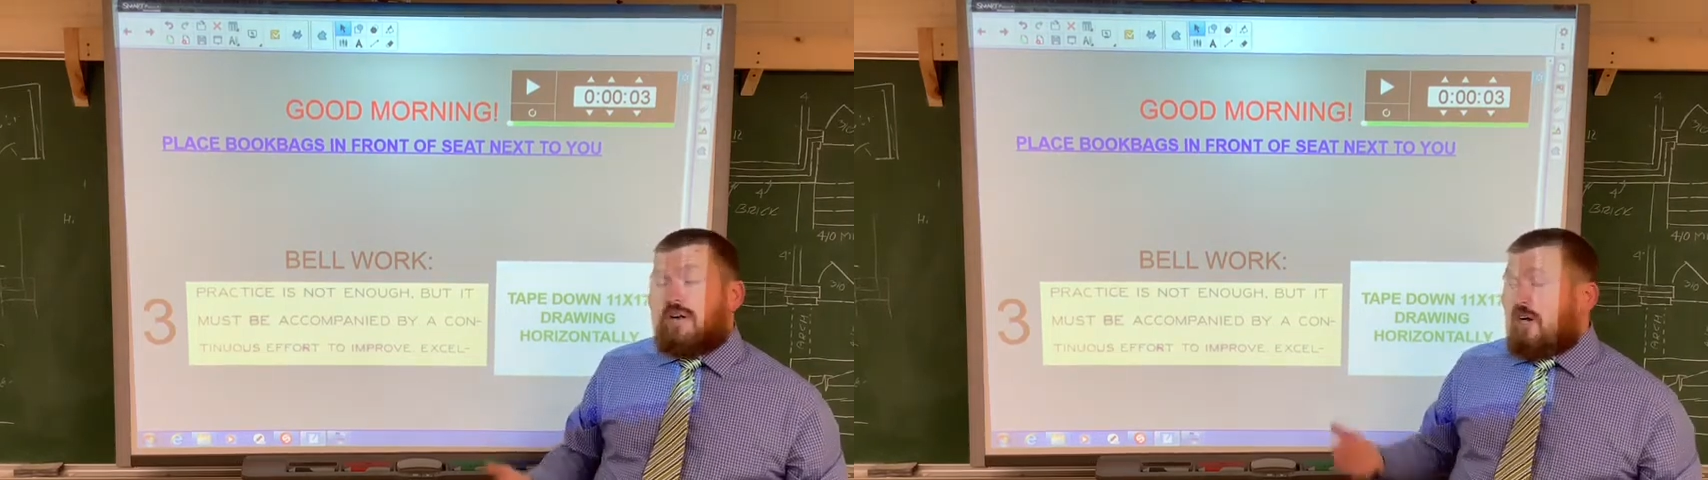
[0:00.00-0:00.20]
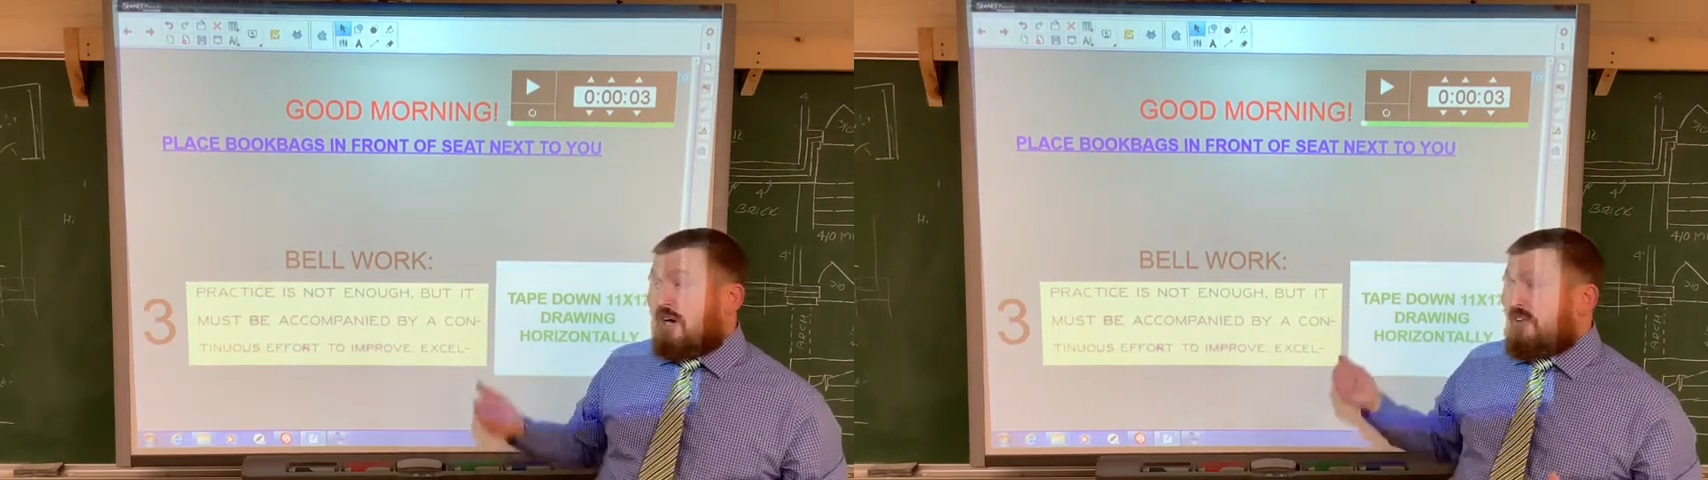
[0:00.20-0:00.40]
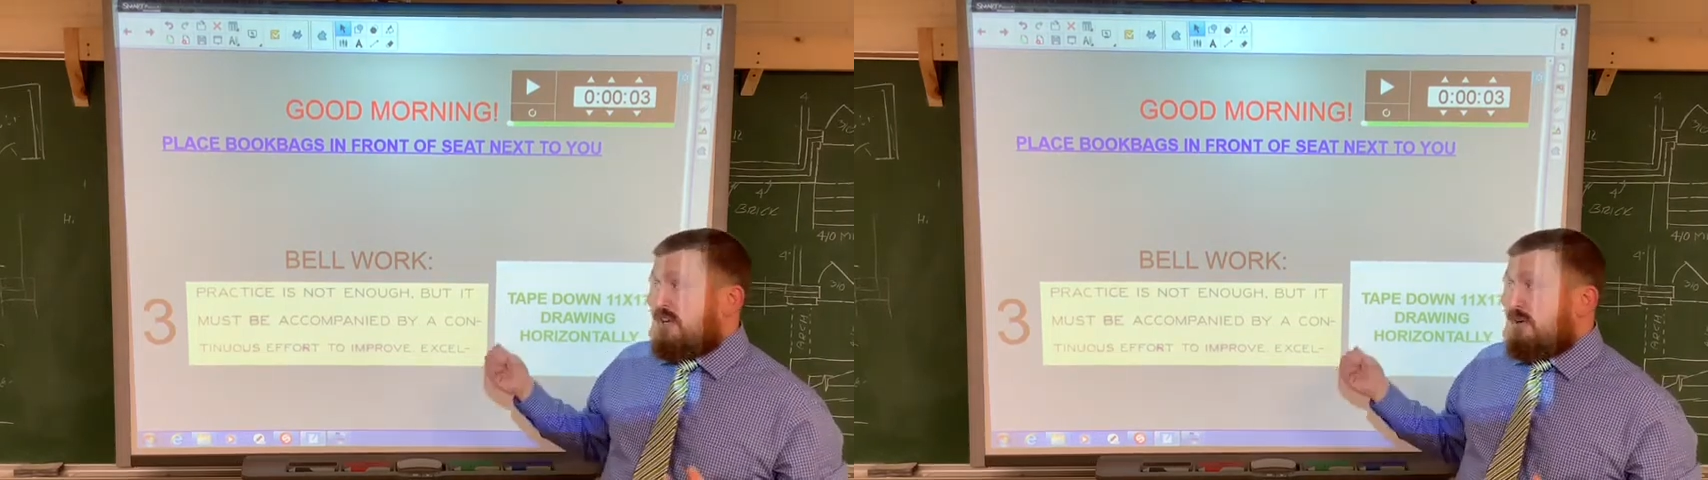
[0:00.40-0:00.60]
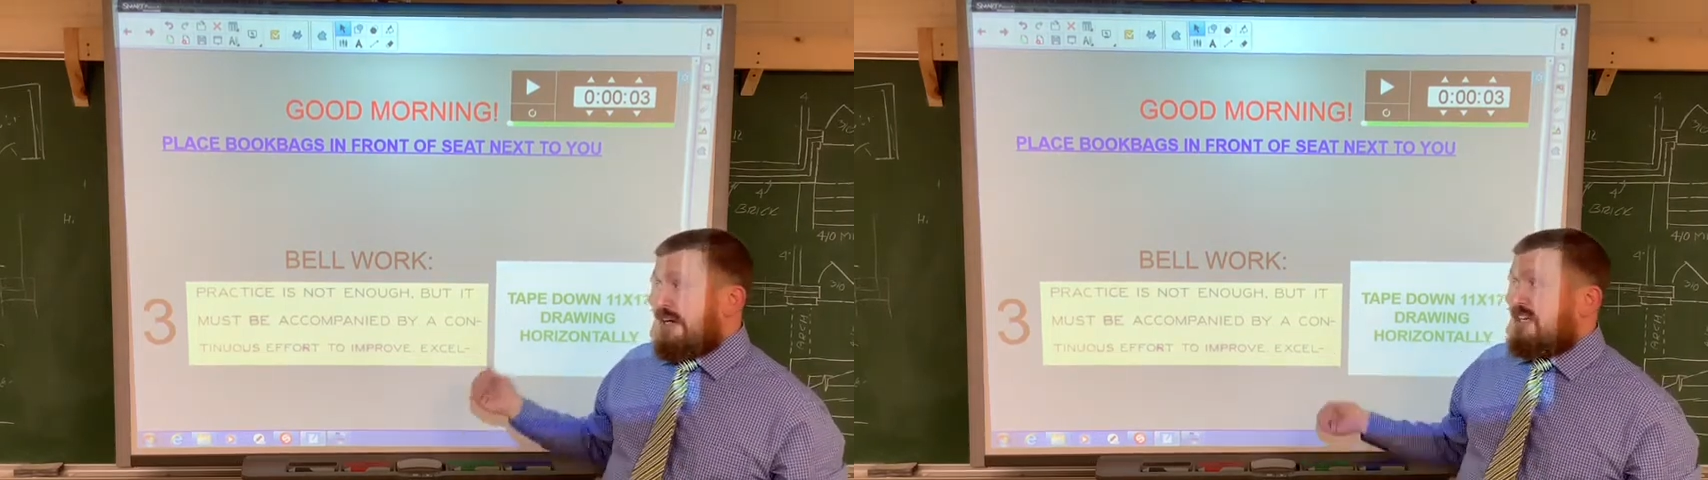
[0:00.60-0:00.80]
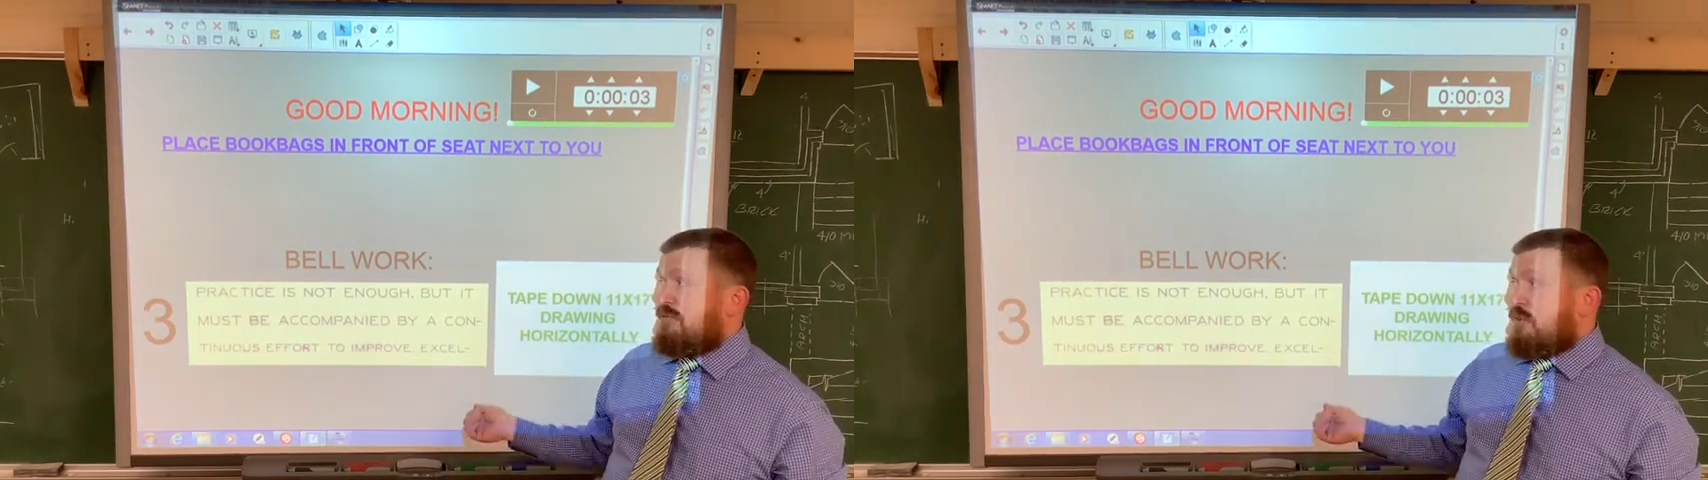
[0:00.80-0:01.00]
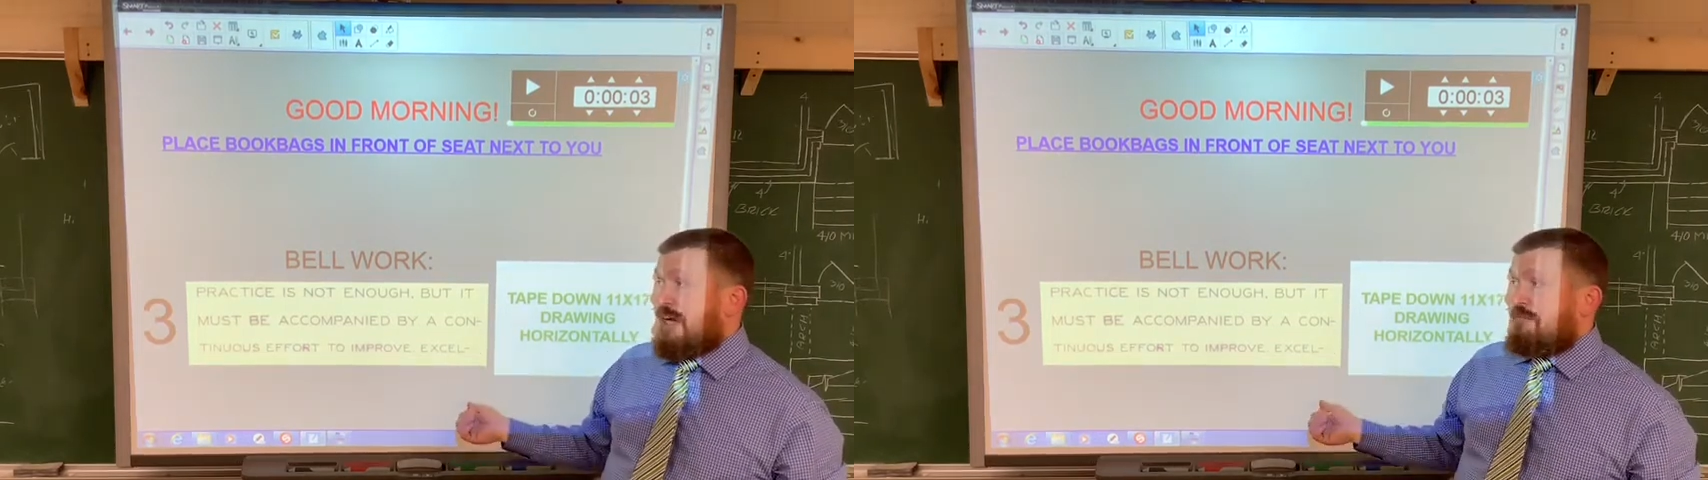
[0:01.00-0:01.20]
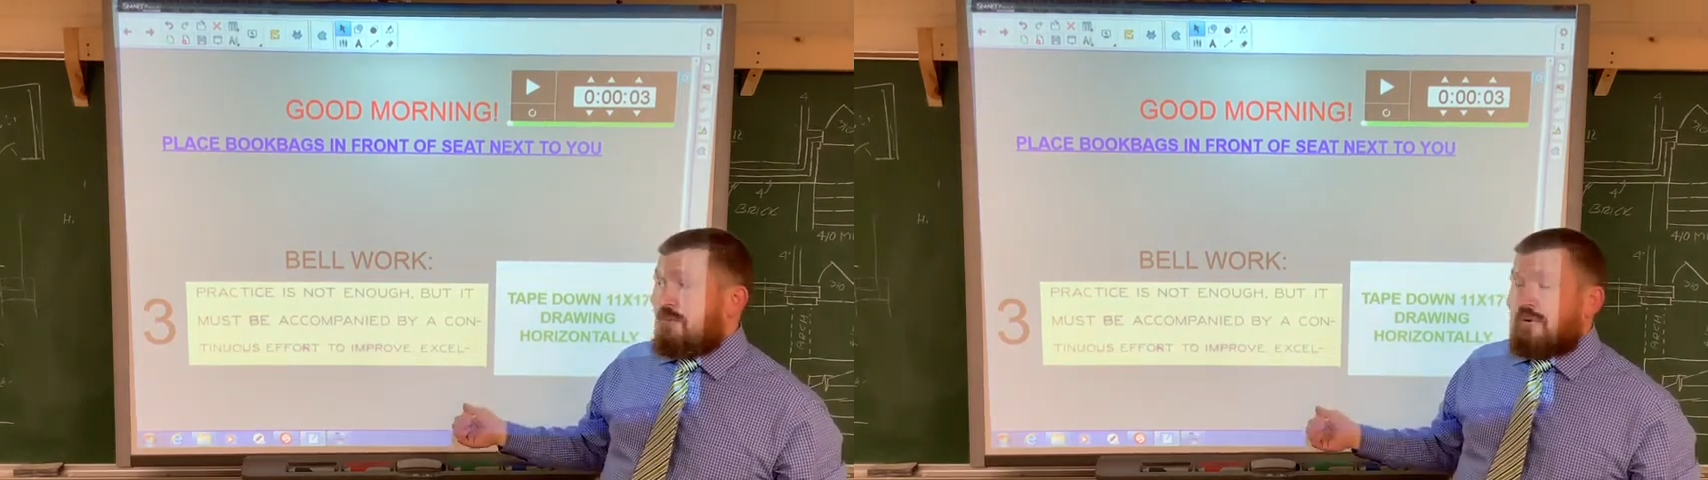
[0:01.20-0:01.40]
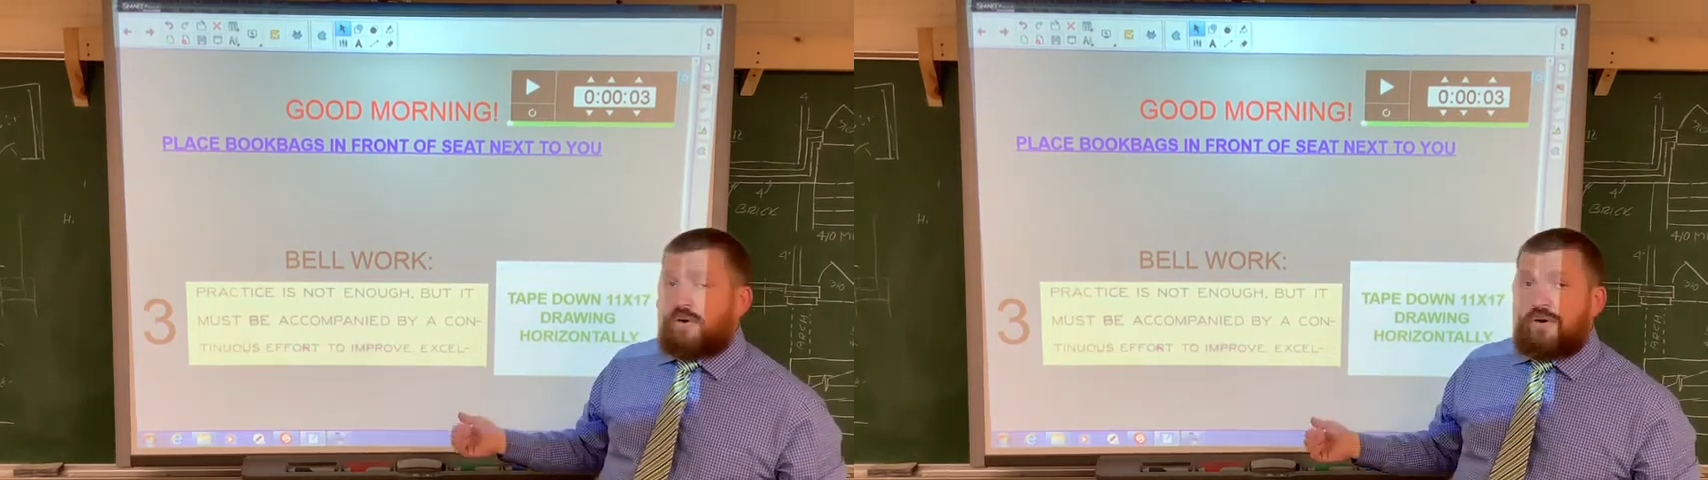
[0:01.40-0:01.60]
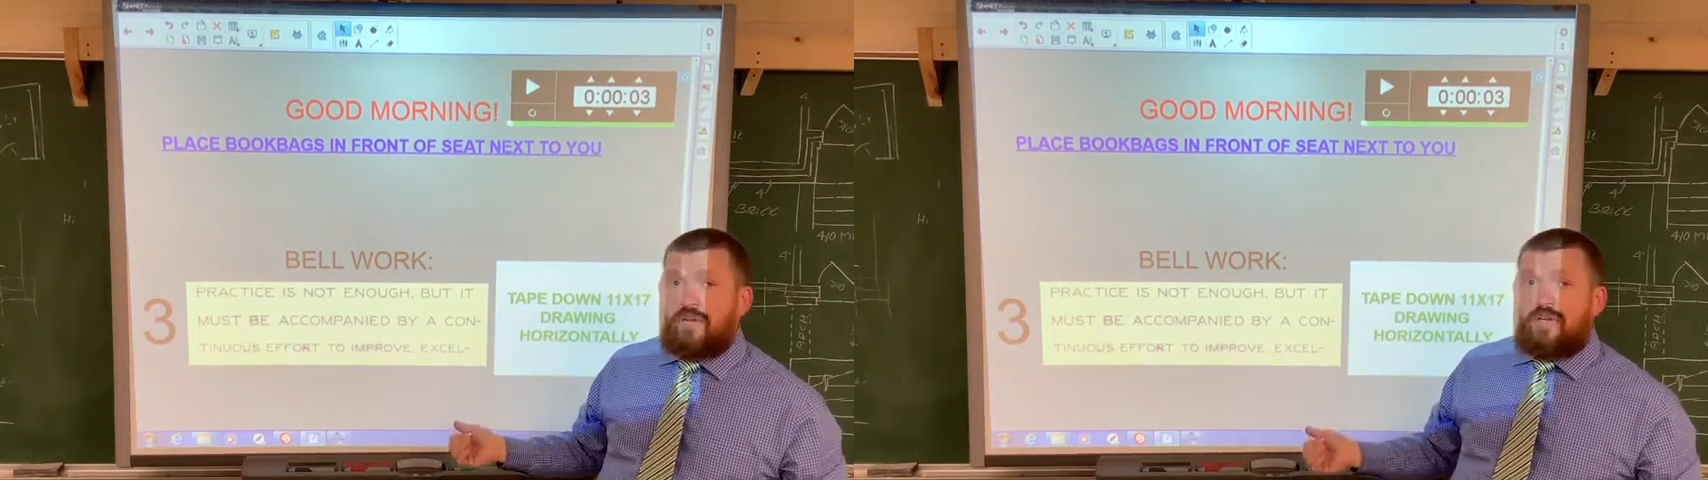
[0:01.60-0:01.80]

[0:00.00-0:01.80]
on the interactive whiteboard